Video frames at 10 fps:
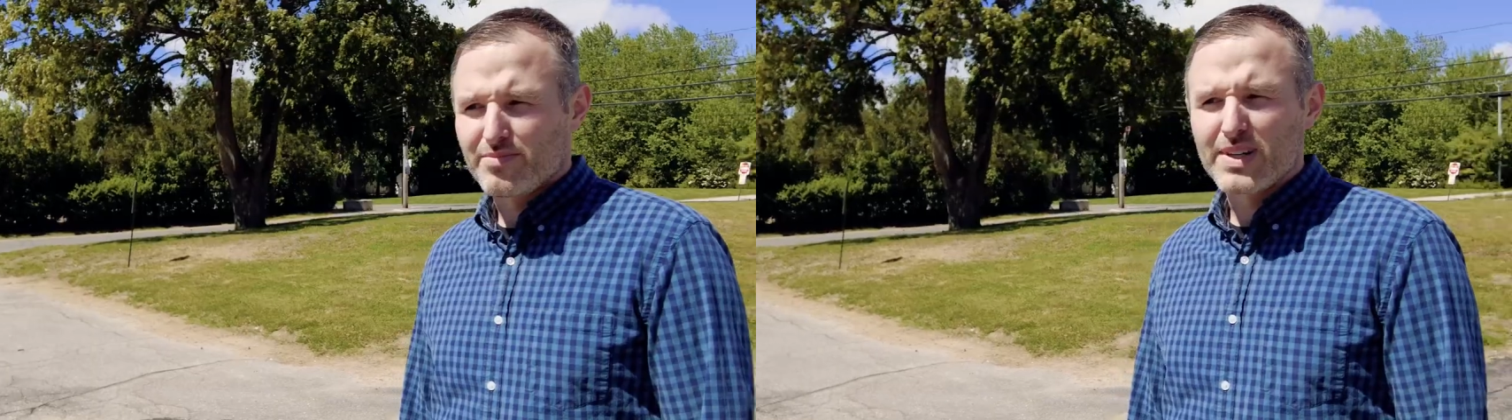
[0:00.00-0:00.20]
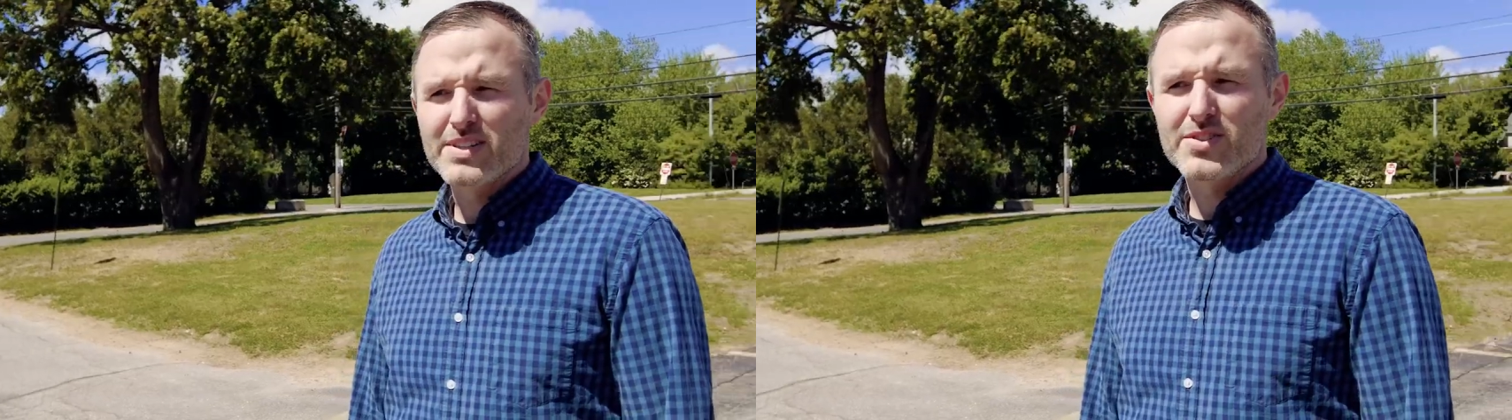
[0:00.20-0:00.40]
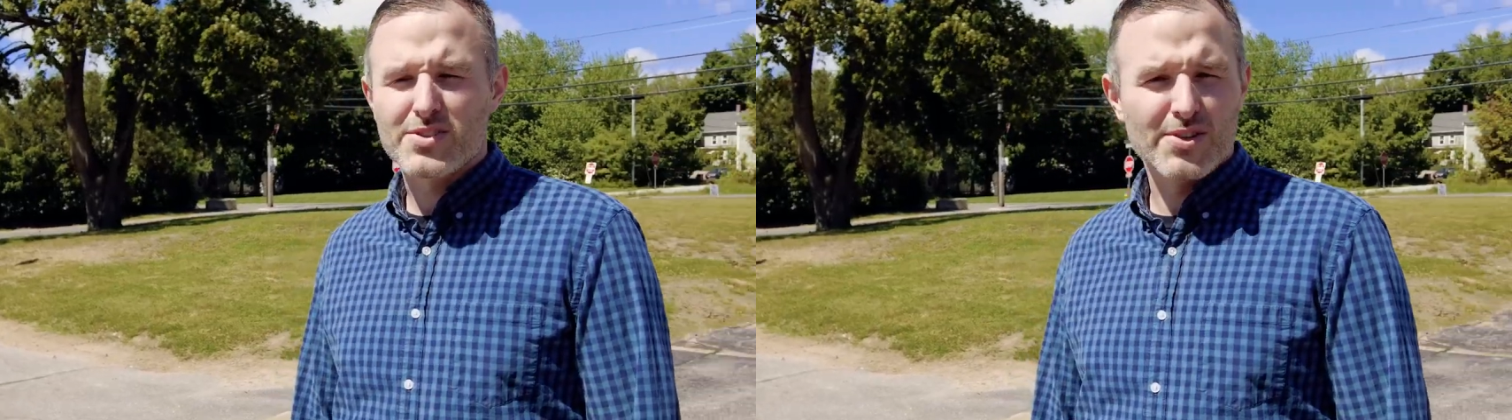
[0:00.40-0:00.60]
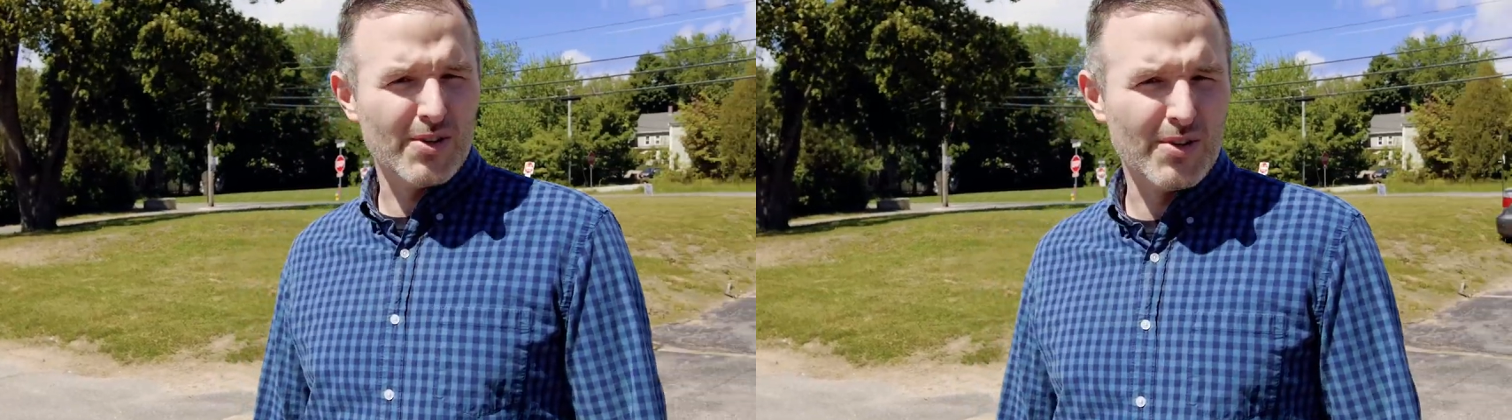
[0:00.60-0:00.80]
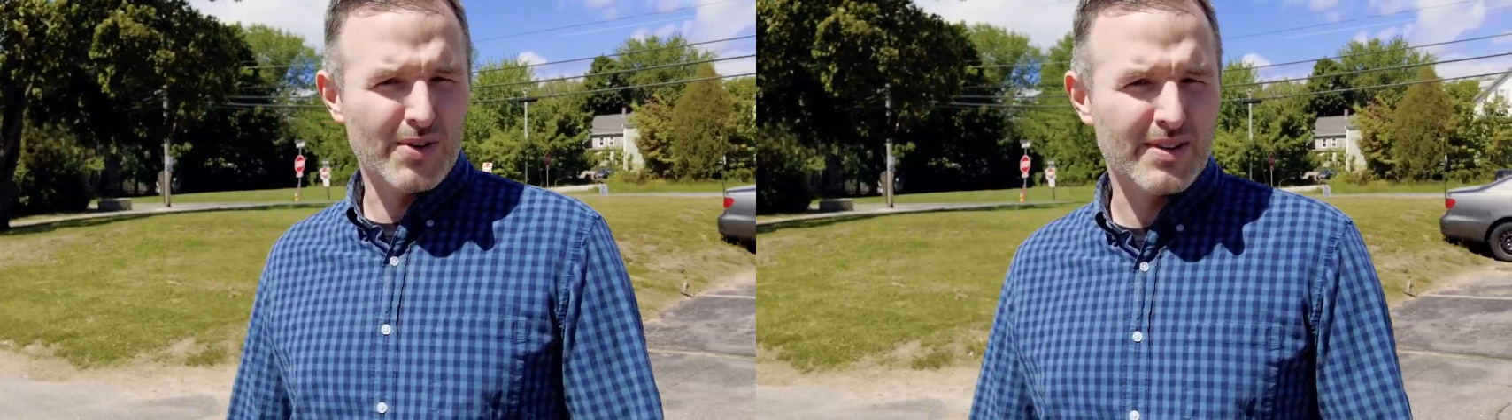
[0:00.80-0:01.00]
Pretty
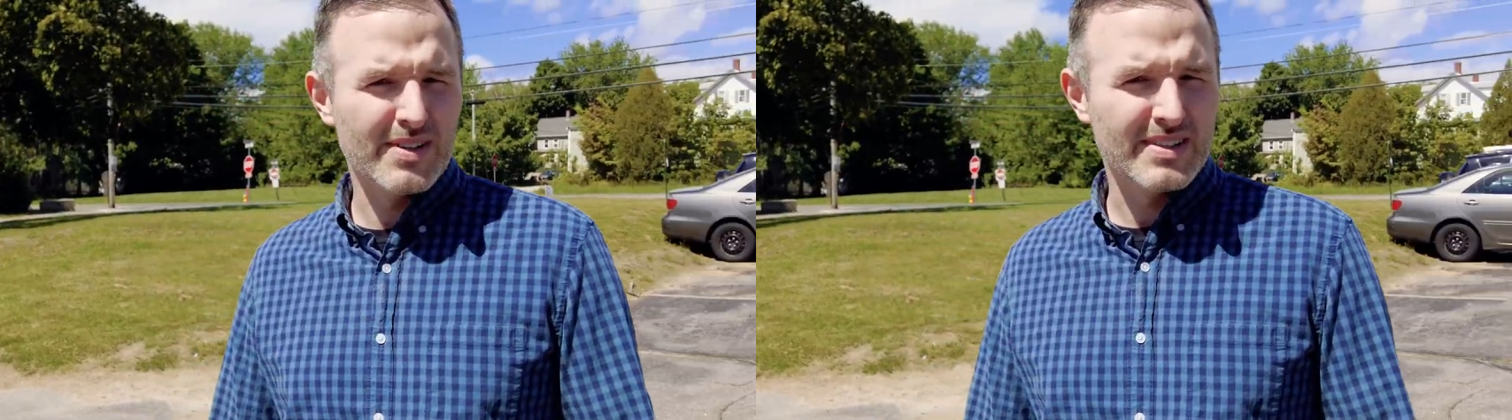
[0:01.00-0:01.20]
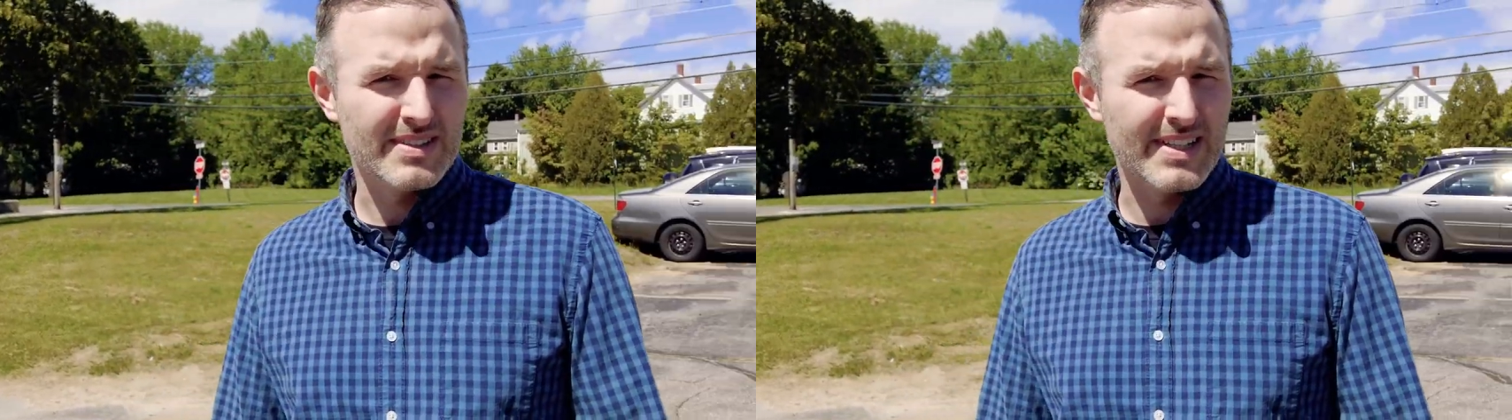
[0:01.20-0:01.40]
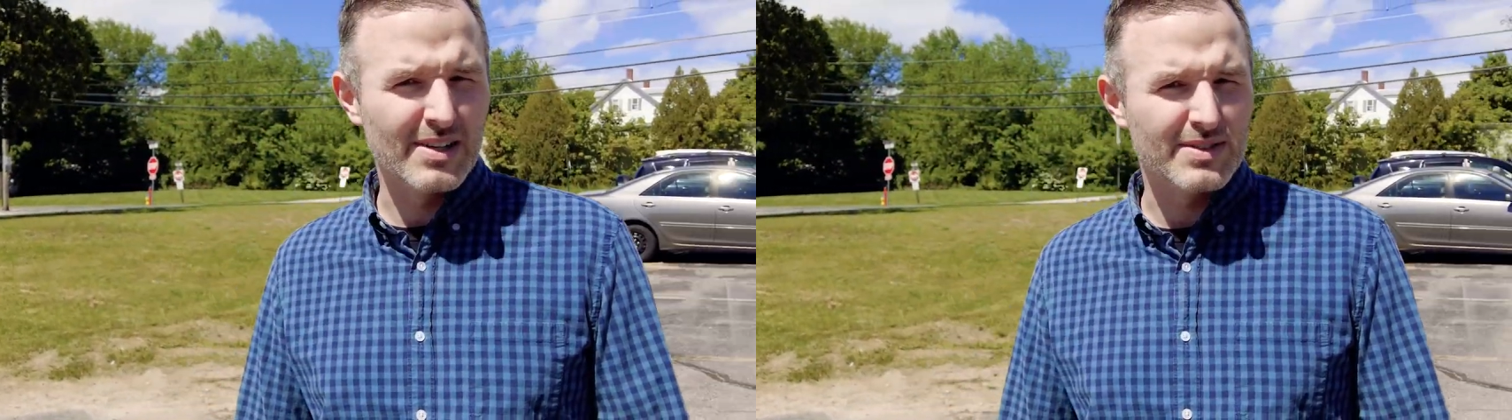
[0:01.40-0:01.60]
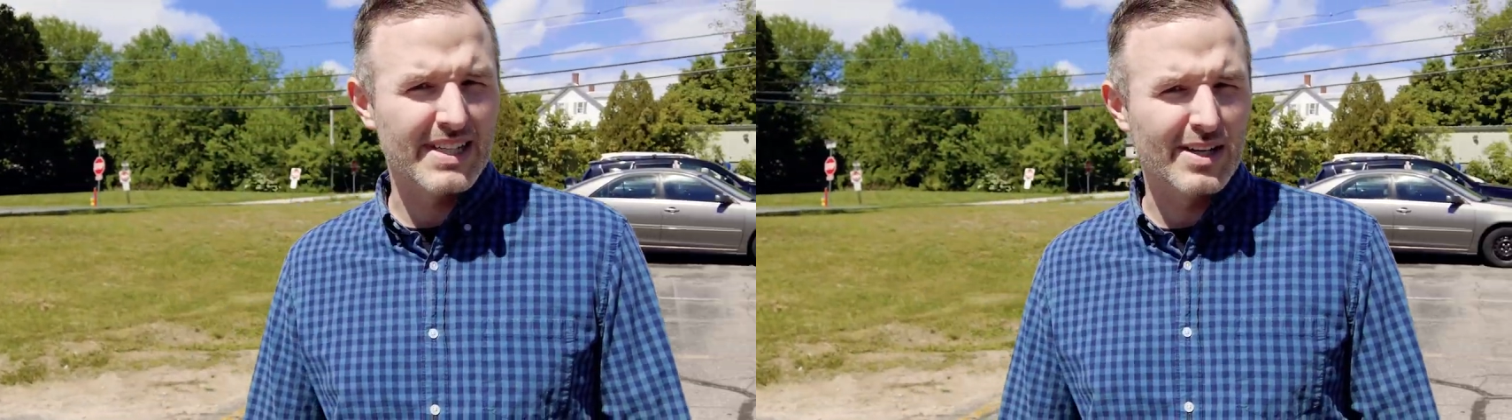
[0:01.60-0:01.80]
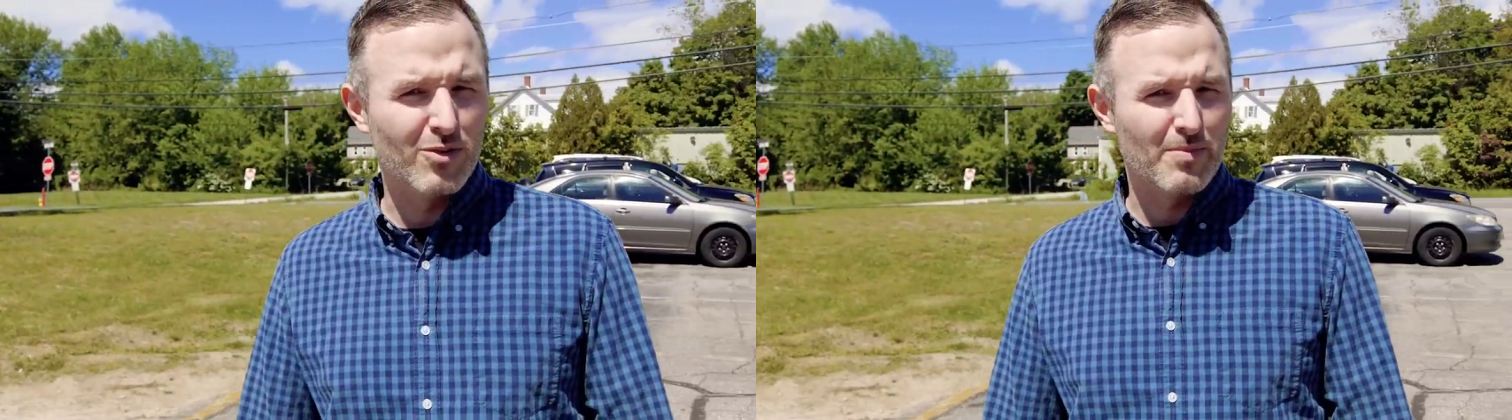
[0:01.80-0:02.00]
soon DOT
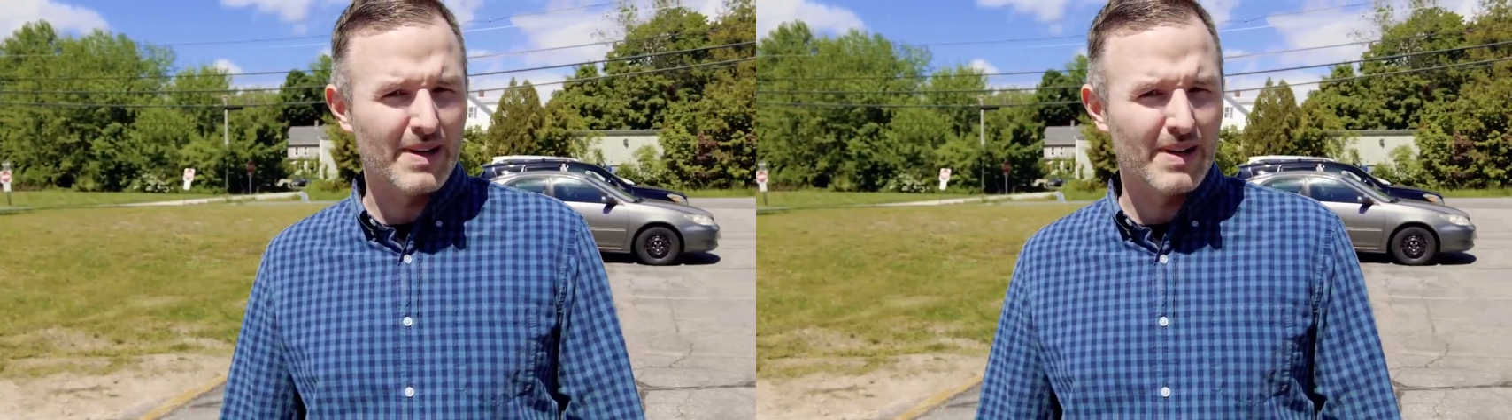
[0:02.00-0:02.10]
will